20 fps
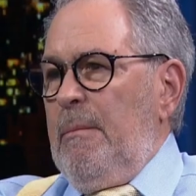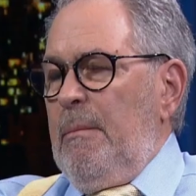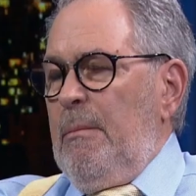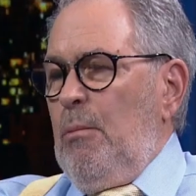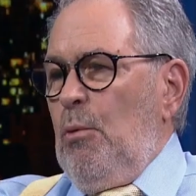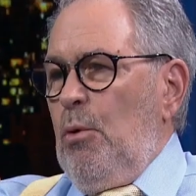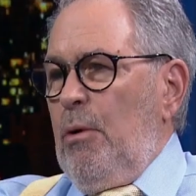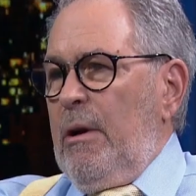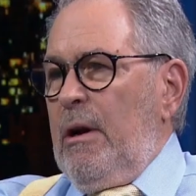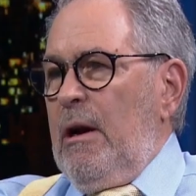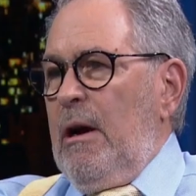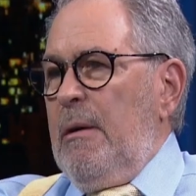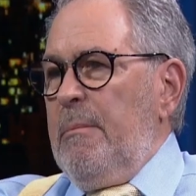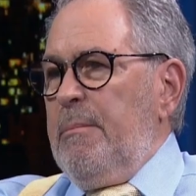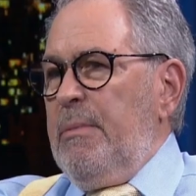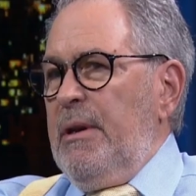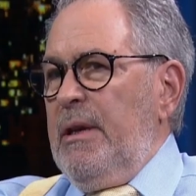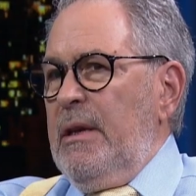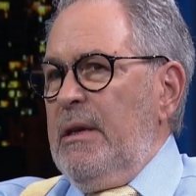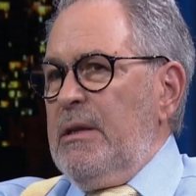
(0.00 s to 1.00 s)
more
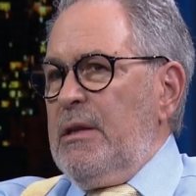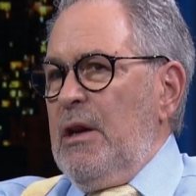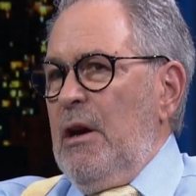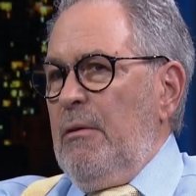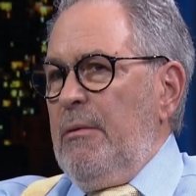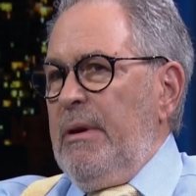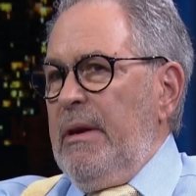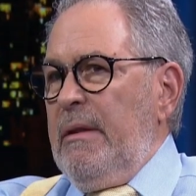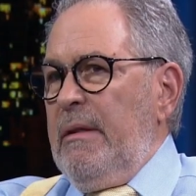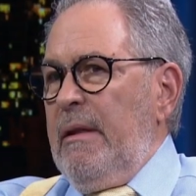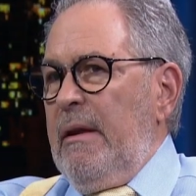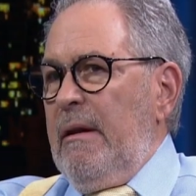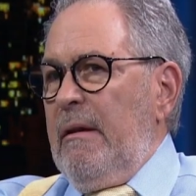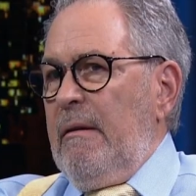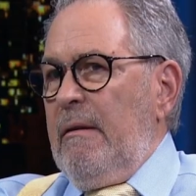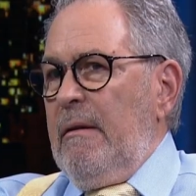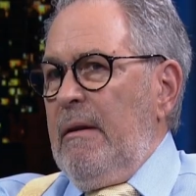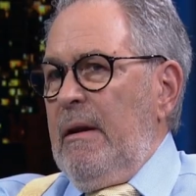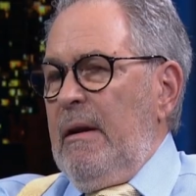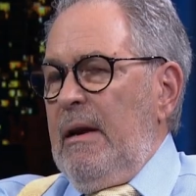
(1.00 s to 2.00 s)
companies going
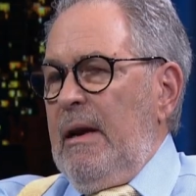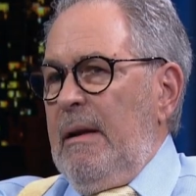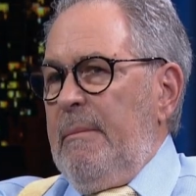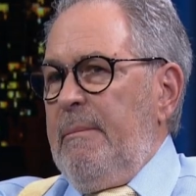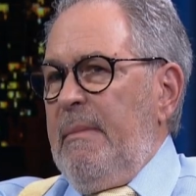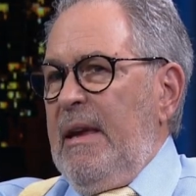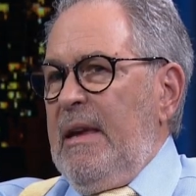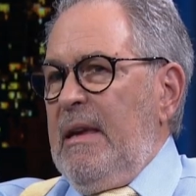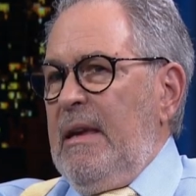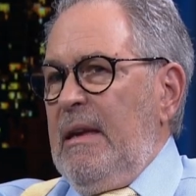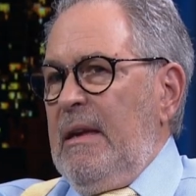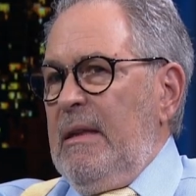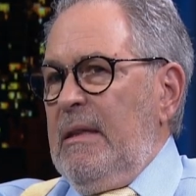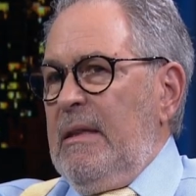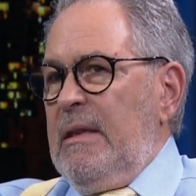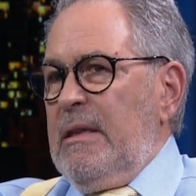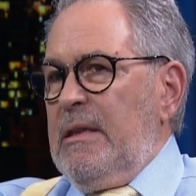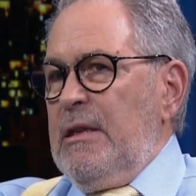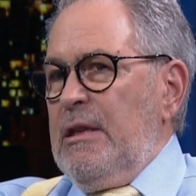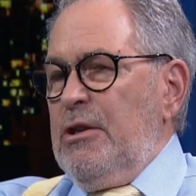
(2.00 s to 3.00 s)
there and making a
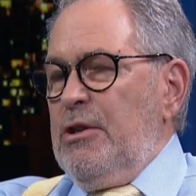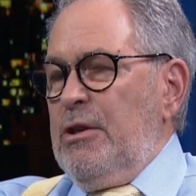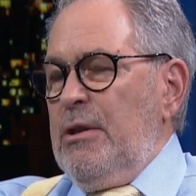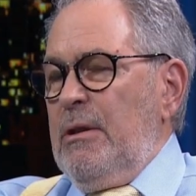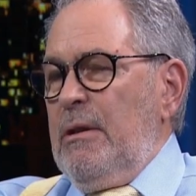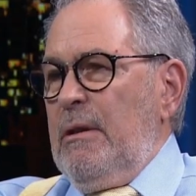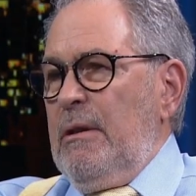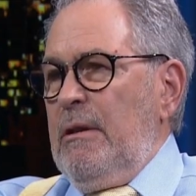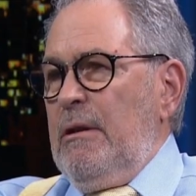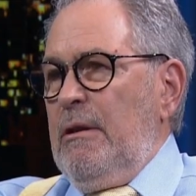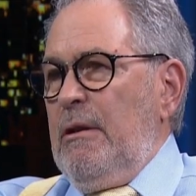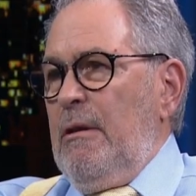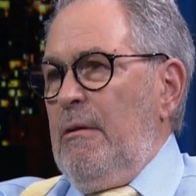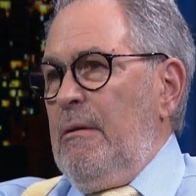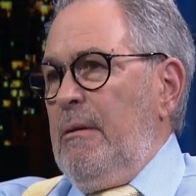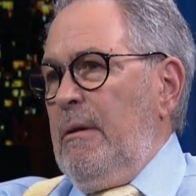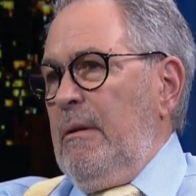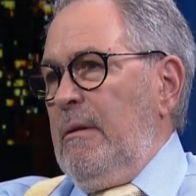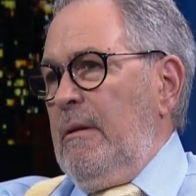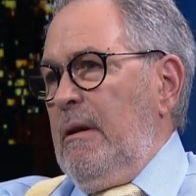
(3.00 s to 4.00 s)
decision,
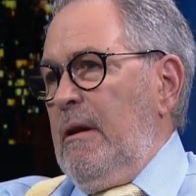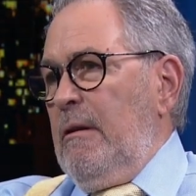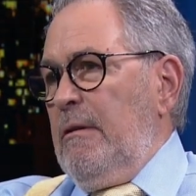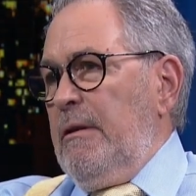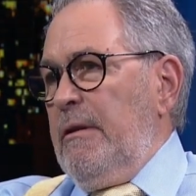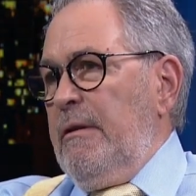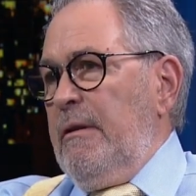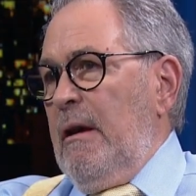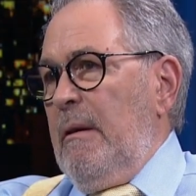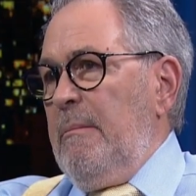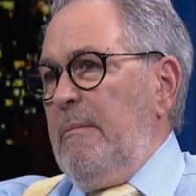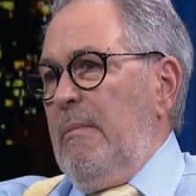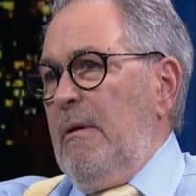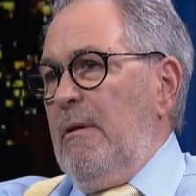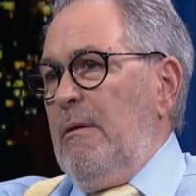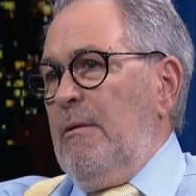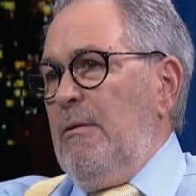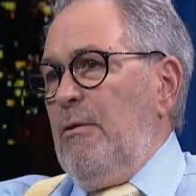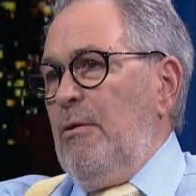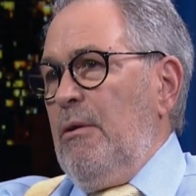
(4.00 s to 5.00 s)
to go to
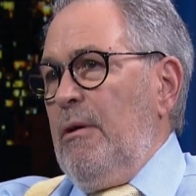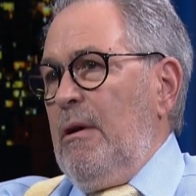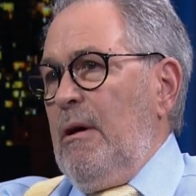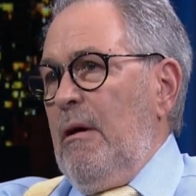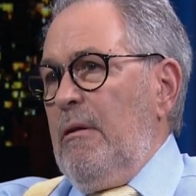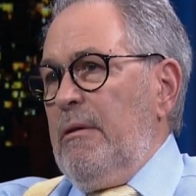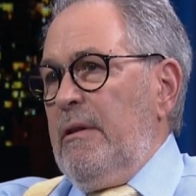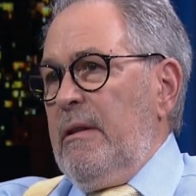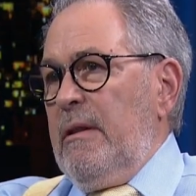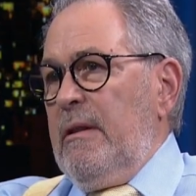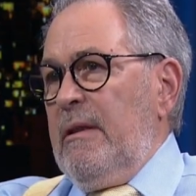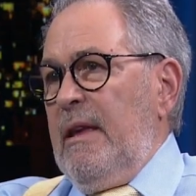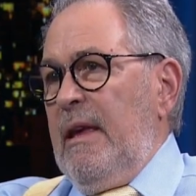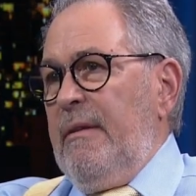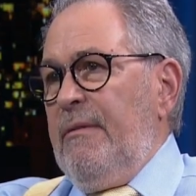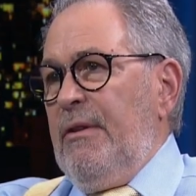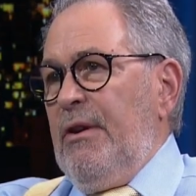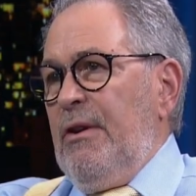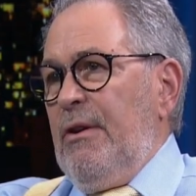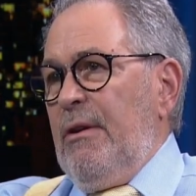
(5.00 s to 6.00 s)
Dumbo or go to the
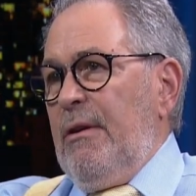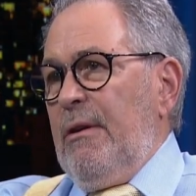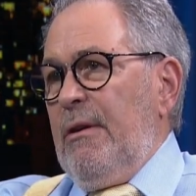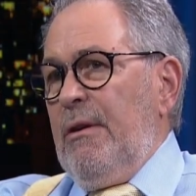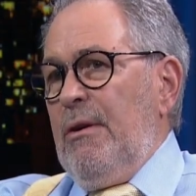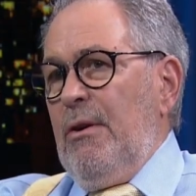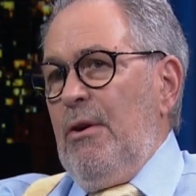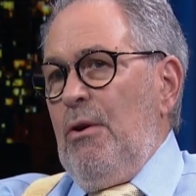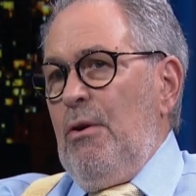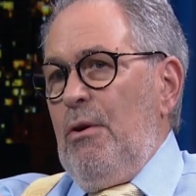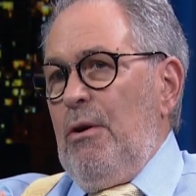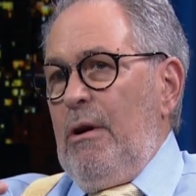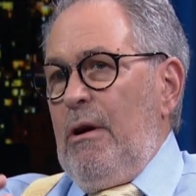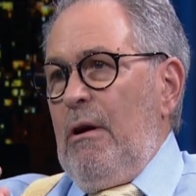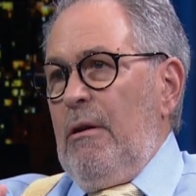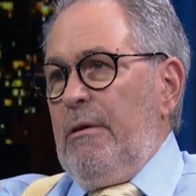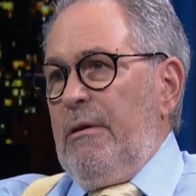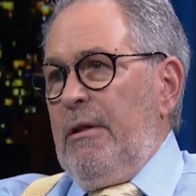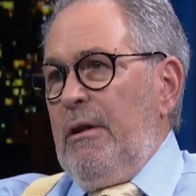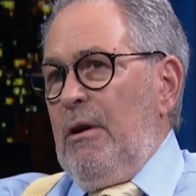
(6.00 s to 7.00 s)
Navy Yard or
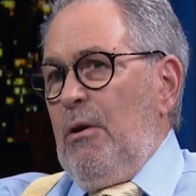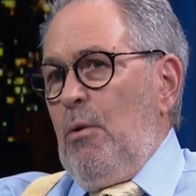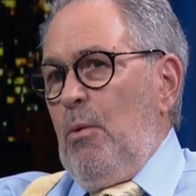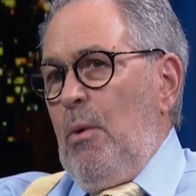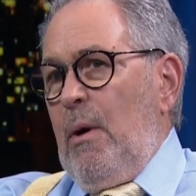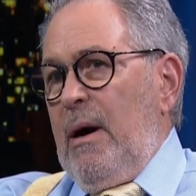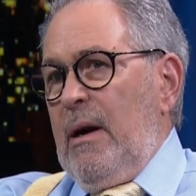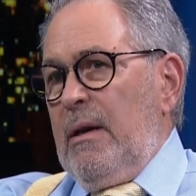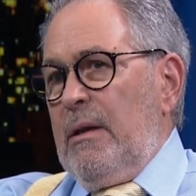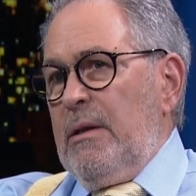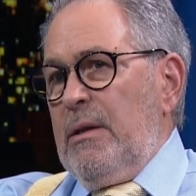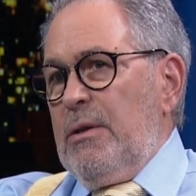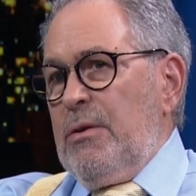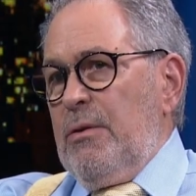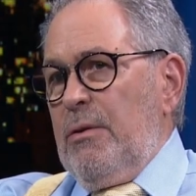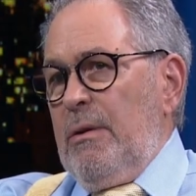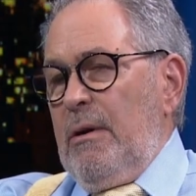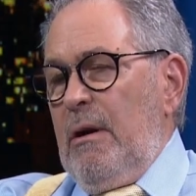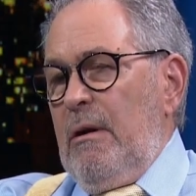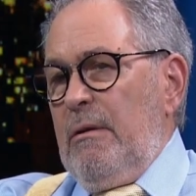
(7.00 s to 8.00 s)
go to the Gowanus
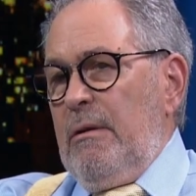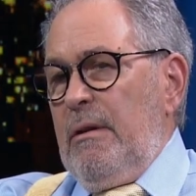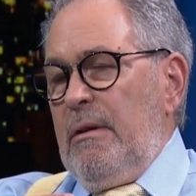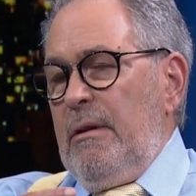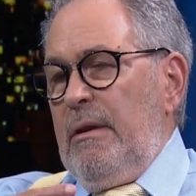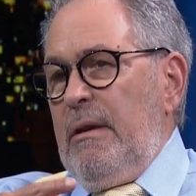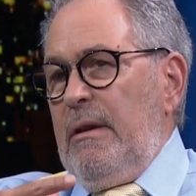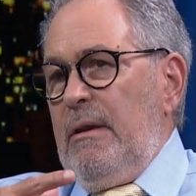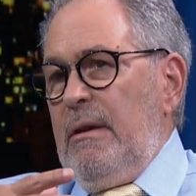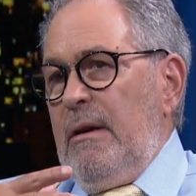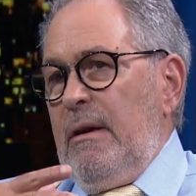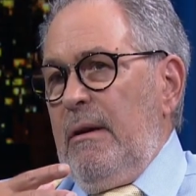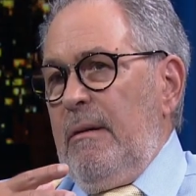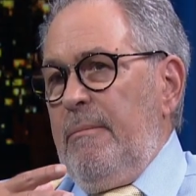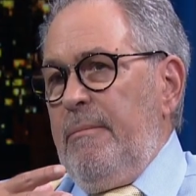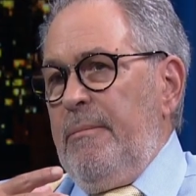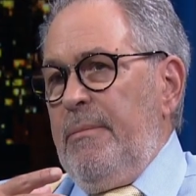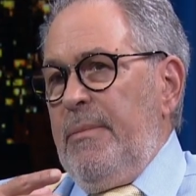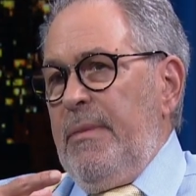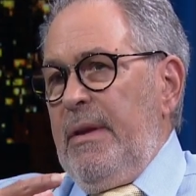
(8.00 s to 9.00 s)
or go to
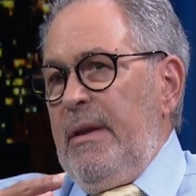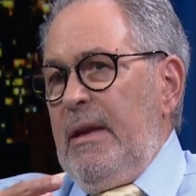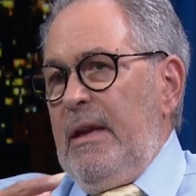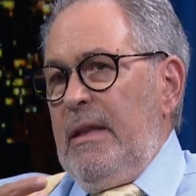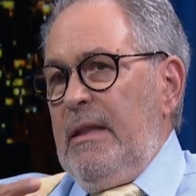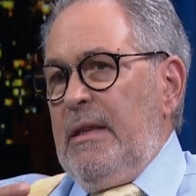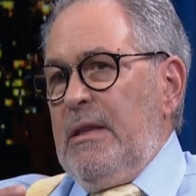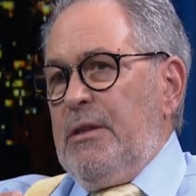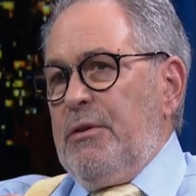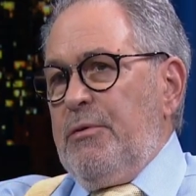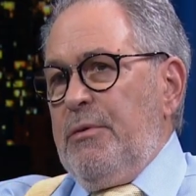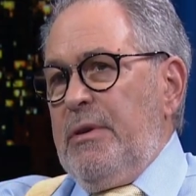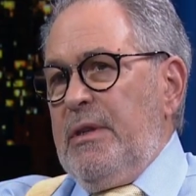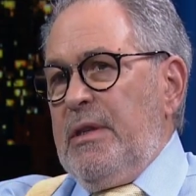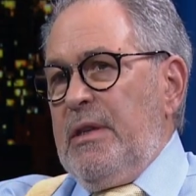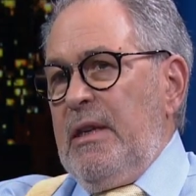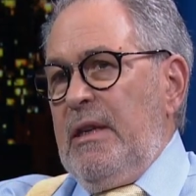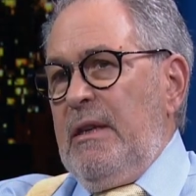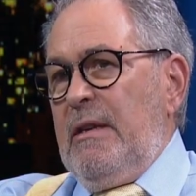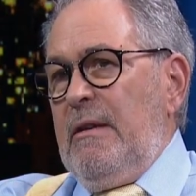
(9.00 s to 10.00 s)
the Industry
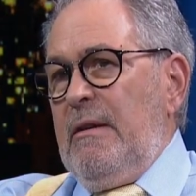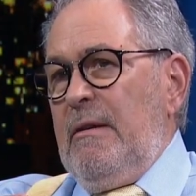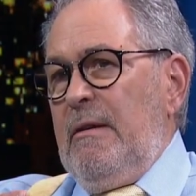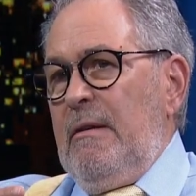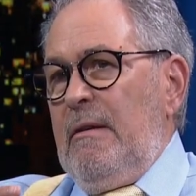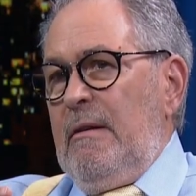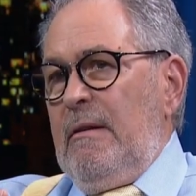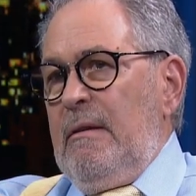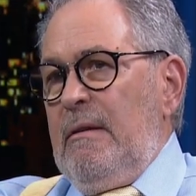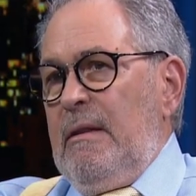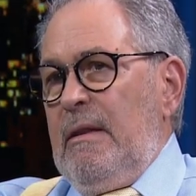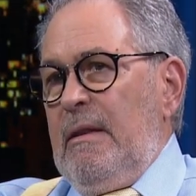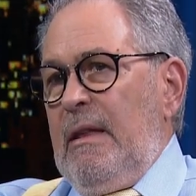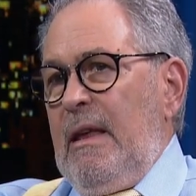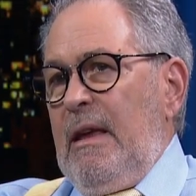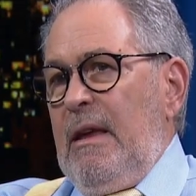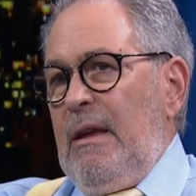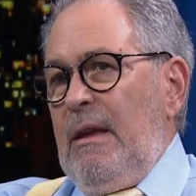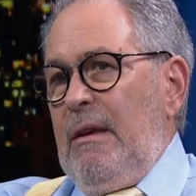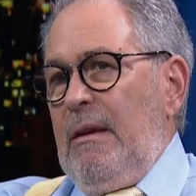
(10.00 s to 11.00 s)
City
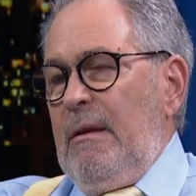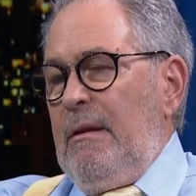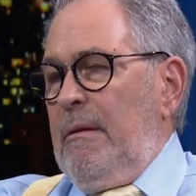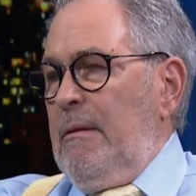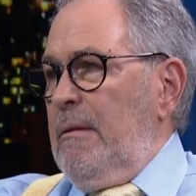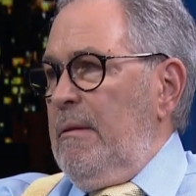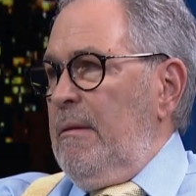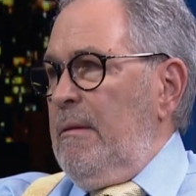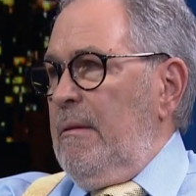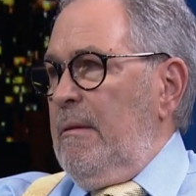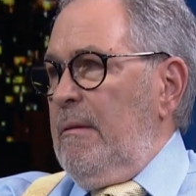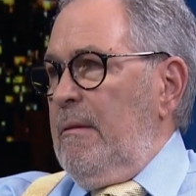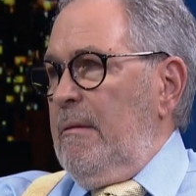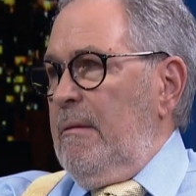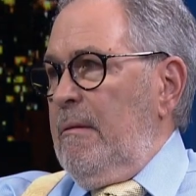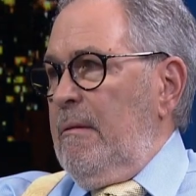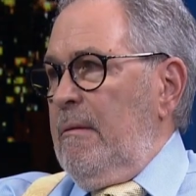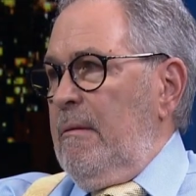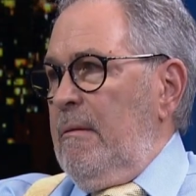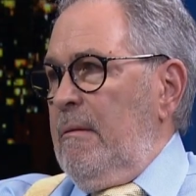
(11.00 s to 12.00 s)
today
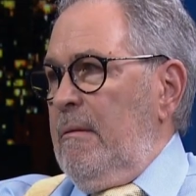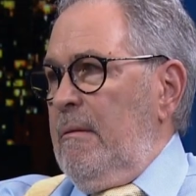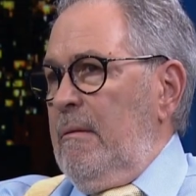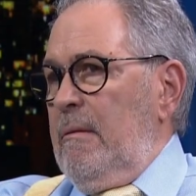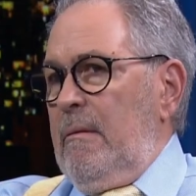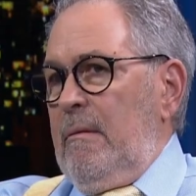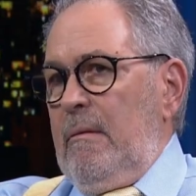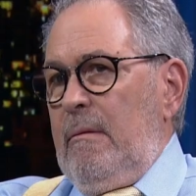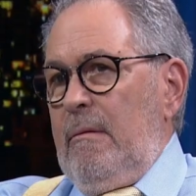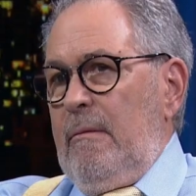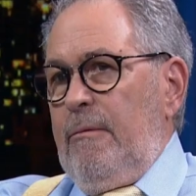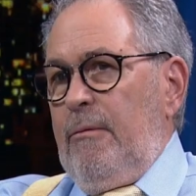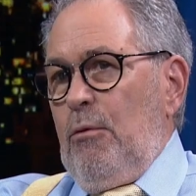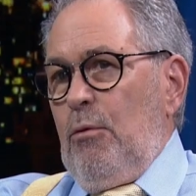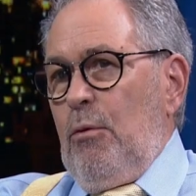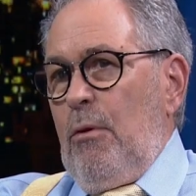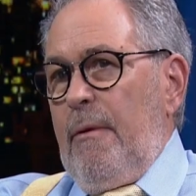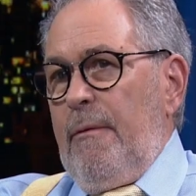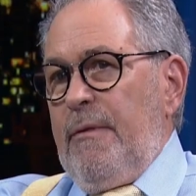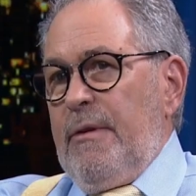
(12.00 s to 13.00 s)

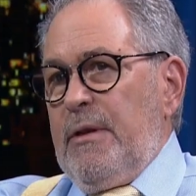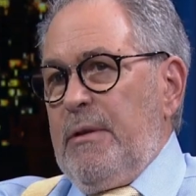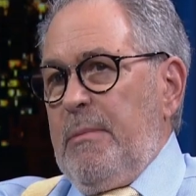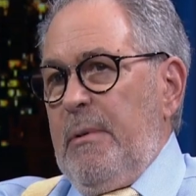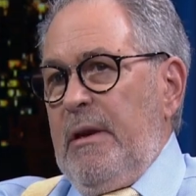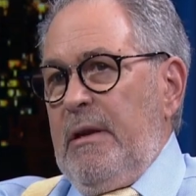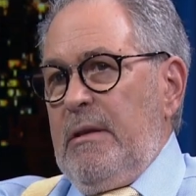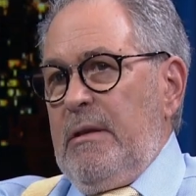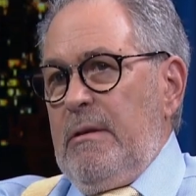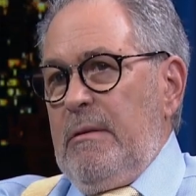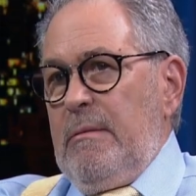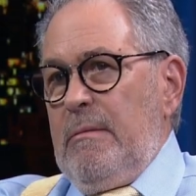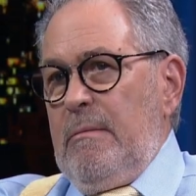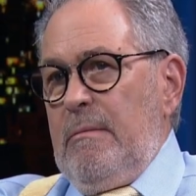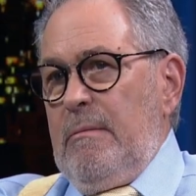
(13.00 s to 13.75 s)
for office space?